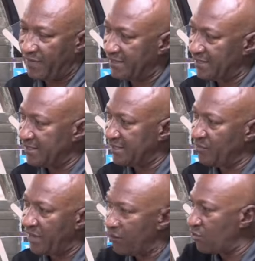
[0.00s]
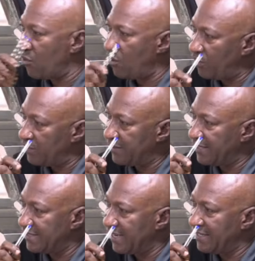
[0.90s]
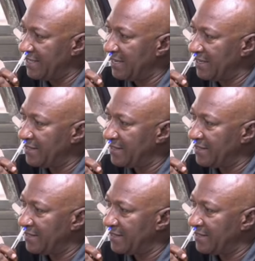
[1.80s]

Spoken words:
Everton team eko Tanzania.